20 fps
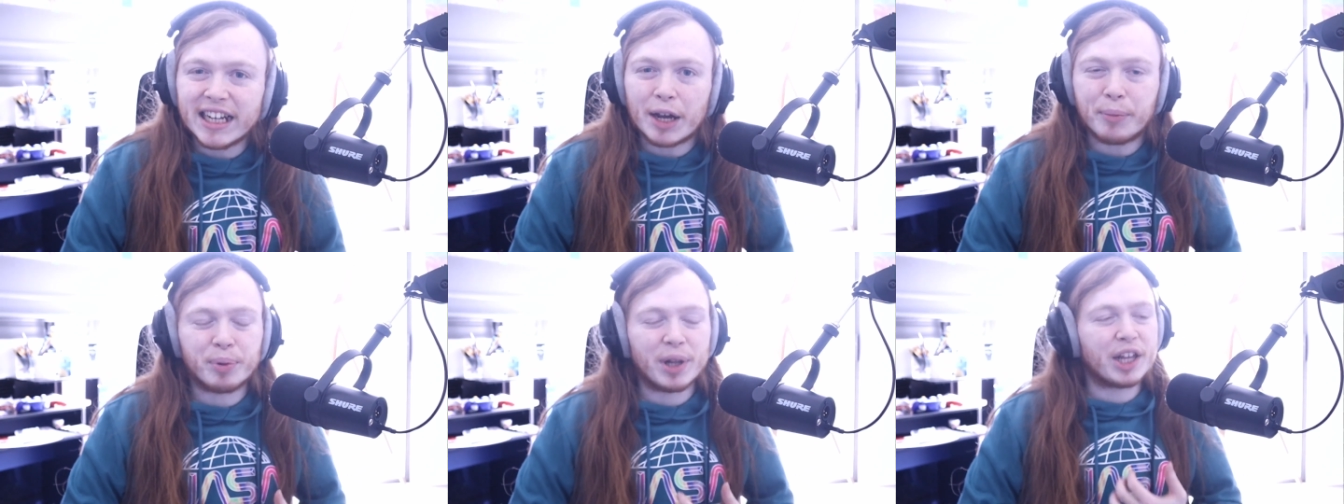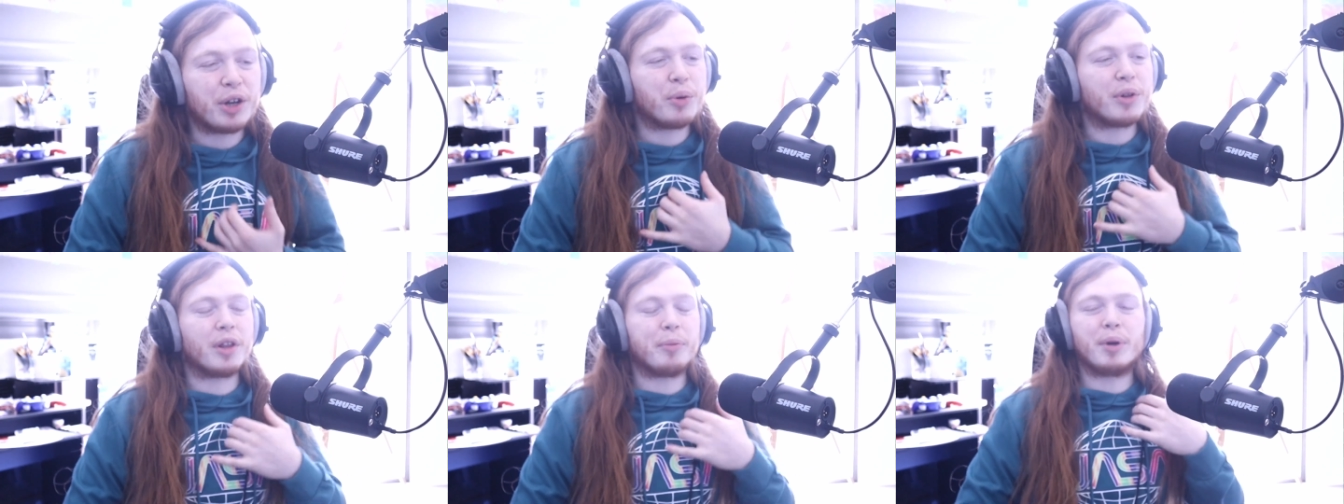I
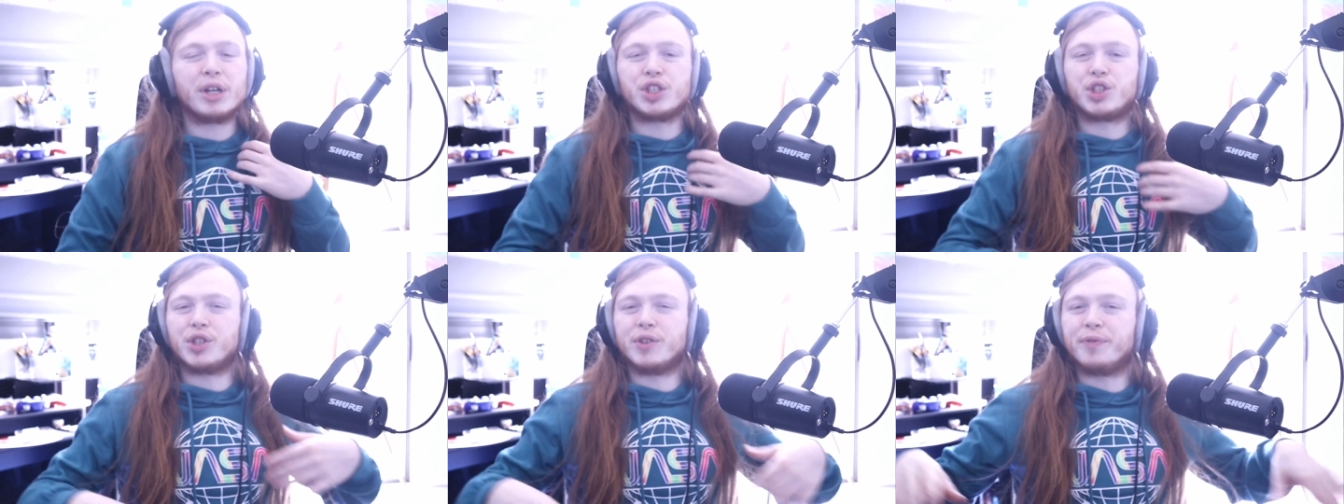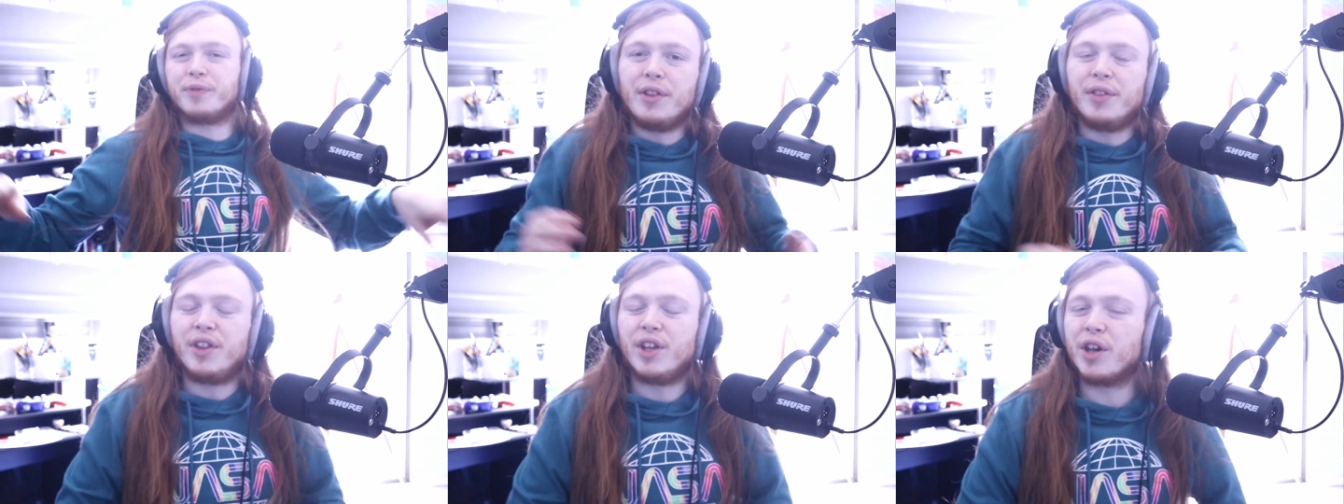played with a bunch
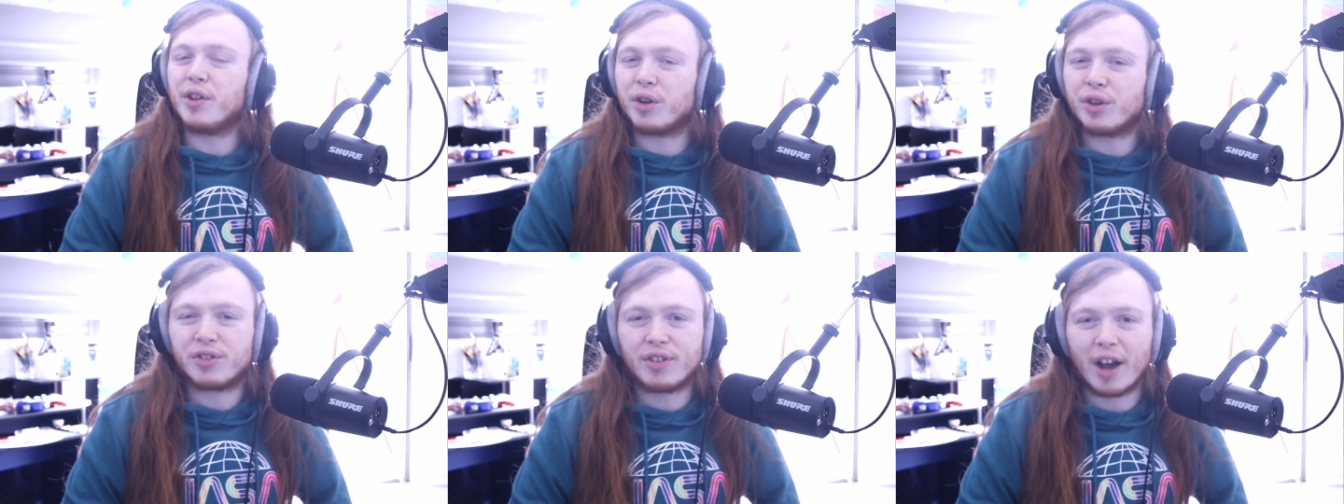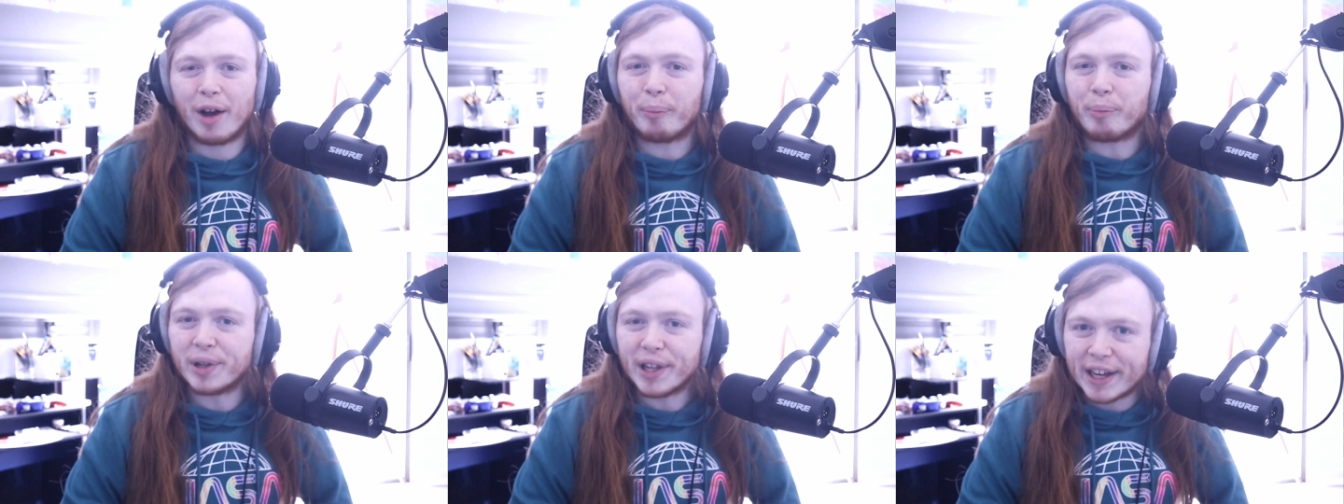of the other
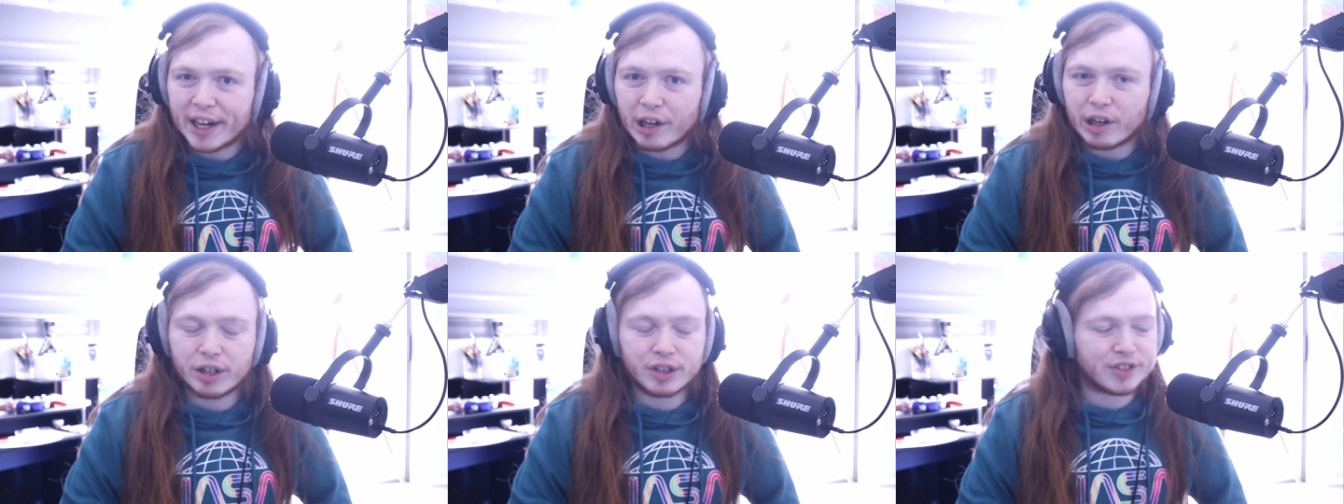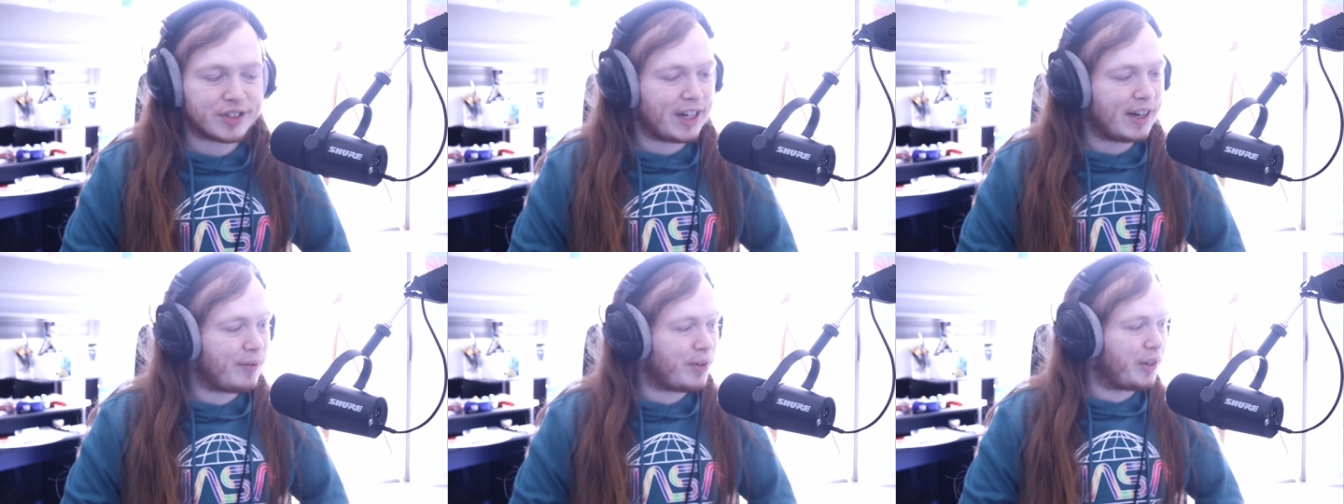top
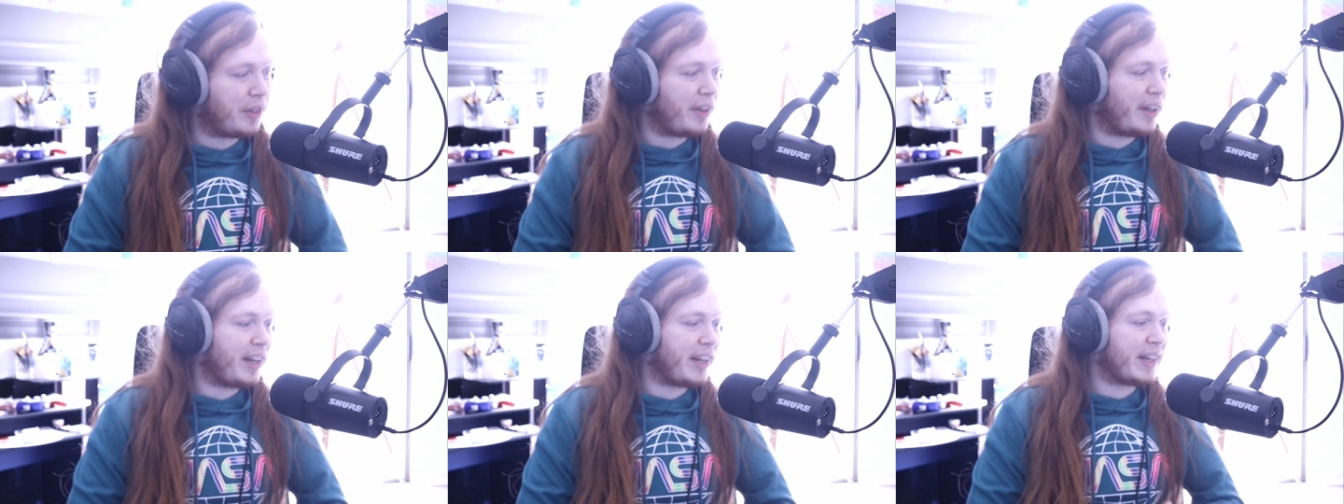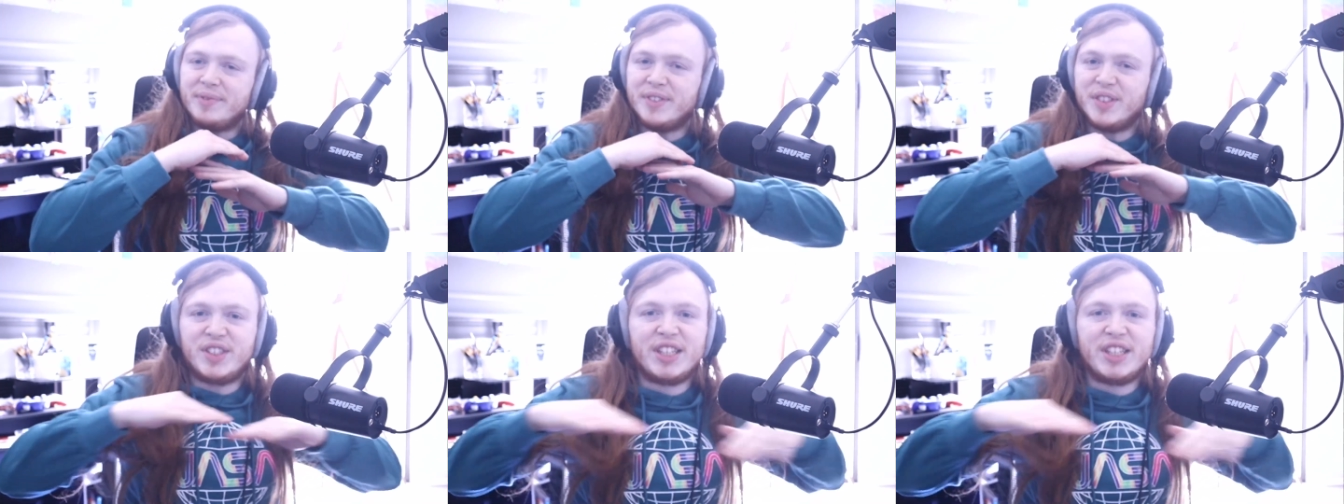players and everything.